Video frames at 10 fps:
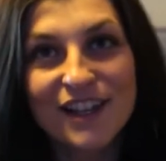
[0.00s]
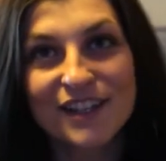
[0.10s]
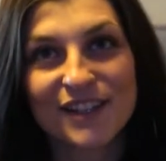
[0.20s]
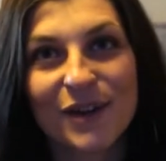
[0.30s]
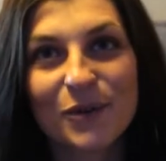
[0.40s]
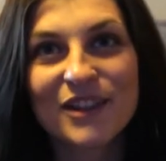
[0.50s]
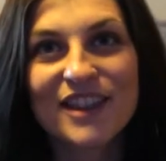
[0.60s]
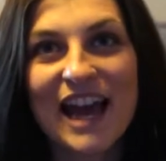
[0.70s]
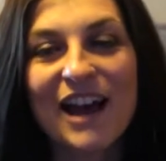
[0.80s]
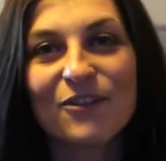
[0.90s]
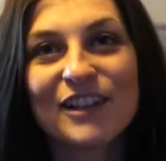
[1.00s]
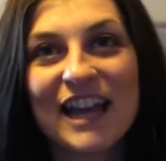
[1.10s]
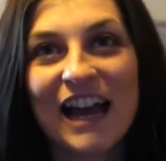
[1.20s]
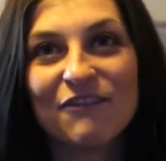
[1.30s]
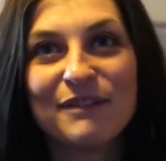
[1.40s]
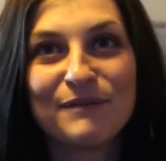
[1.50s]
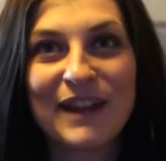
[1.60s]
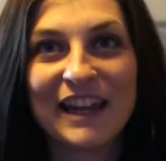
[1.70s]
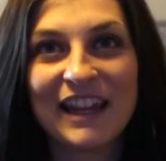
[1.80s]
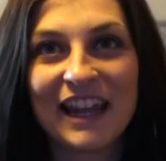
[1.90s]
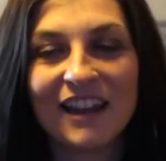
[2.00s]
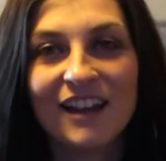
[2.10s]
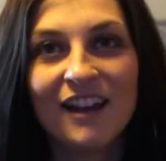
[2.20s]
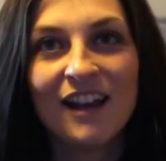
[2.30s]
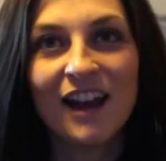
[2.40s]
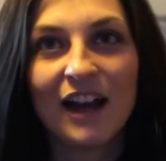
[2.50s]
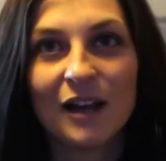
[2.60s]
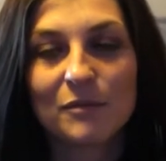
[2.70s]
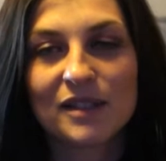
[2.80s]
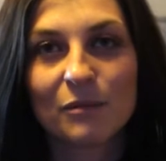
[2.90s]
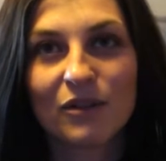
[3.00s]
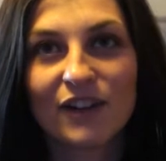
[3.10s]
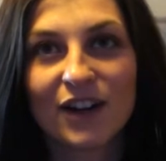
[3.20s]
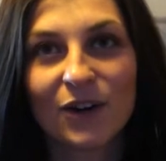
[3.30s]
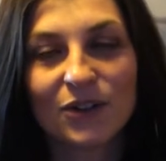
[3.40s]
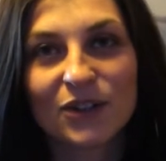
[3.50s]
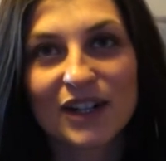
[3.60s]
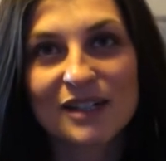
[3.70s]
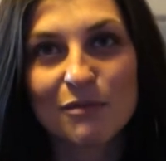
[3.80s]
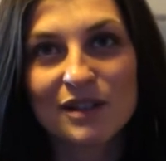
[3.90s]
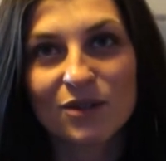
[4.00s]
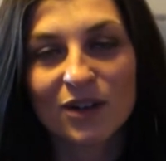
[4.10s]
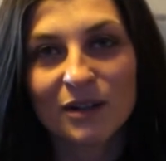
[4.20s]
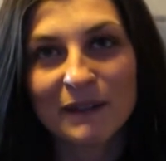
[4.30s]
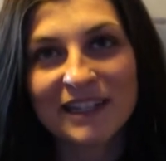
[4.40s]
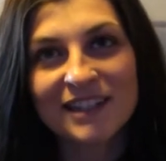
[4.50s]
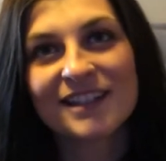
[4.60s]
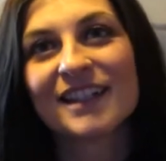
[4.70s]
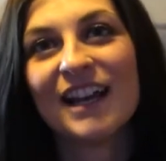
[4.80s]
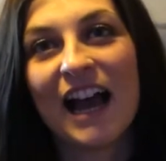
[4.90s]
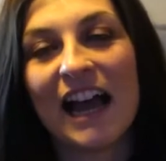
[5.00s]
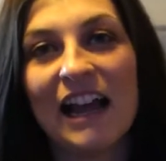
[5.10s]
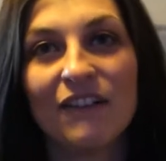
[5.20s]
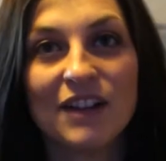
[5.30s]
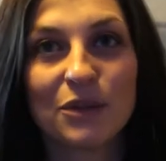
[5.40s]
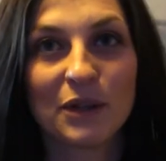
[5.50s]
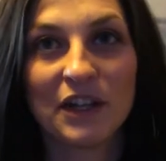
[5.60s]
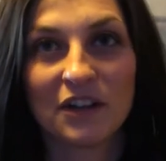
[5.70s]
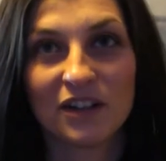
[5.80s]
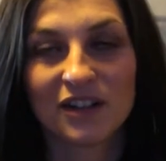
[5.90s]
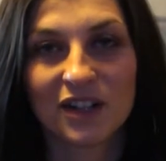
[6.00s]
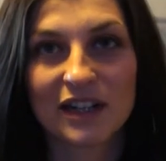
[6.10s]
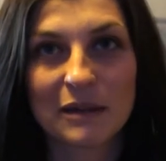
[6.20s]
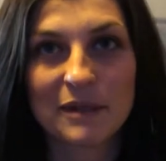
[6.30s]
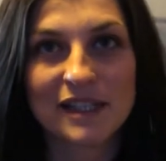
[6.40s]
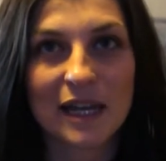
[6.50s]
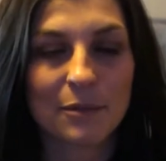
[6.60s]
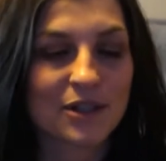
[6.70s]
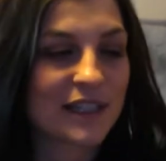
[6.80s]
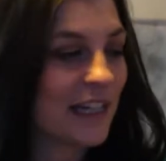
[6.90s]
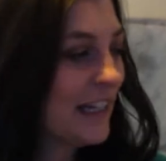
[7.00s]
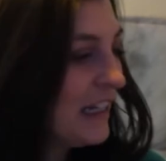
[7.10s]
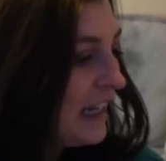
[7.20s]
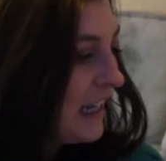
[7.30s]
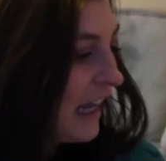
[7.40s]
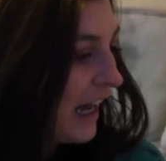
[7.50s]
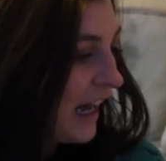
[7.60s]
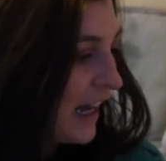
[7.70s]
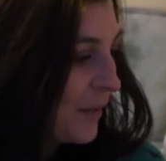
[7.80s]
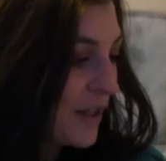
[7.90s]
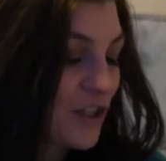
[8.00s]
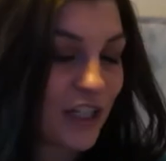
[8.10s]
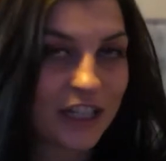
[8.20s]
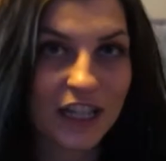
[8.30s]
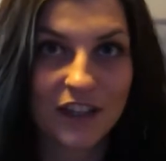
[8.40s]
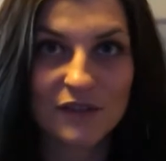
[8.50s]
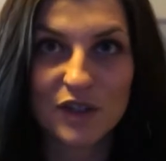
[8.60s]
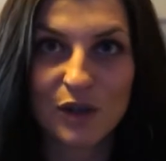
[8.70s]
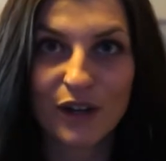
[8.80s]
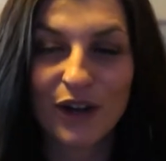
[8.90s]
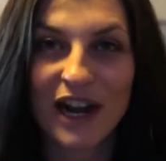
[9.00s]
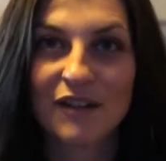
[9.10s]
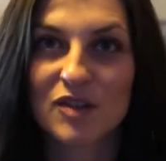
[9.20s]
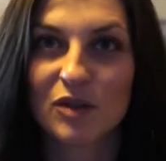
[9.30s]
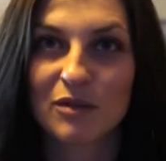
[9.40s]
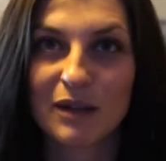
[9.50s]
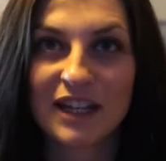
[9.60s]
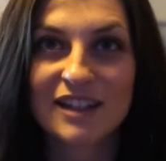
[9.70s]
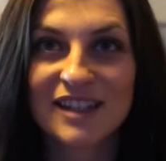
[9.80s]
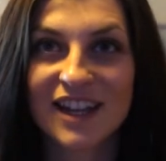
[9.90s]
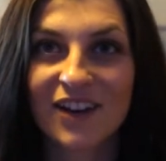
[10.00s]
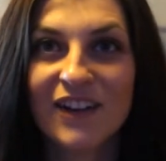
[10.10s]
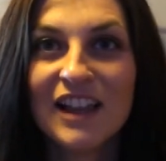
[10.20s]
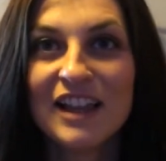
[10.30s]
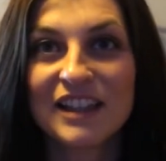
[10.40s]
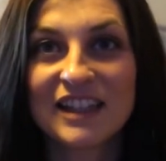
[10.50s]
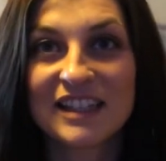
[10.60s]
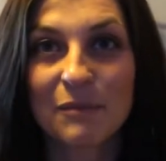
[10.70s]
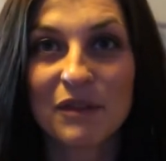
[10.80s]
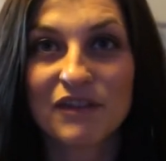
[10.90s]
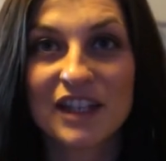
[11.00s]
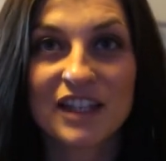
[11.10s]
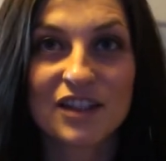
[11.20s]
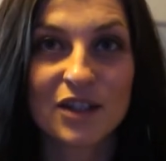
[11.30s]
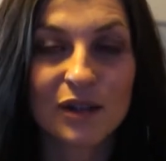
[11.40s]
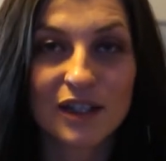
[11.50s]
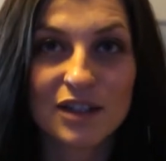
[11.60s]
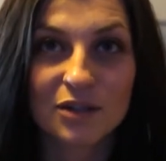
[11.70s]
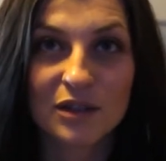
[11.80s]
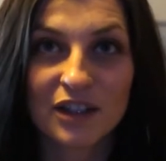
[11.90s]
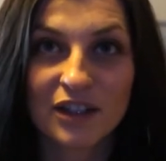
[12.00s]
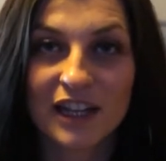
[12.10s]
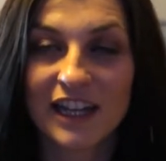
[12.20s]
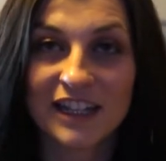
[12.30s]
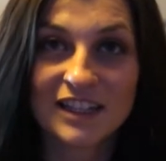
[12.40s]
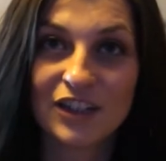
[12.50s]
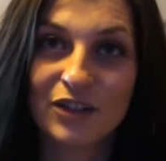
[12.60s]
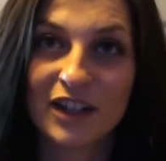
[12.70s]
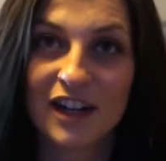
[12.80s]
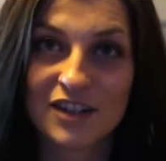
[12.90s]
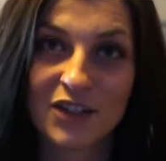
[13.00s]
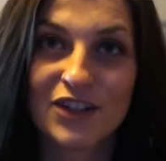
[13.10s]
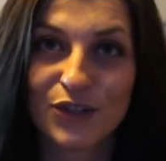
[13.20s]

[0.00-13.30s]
So with that, we have been making some of our own Christmas ornaments. I have a 3-year-old, her name is Emerson, and she loves doing crafts with me. So some of these you can do with your kids and you can also enjoy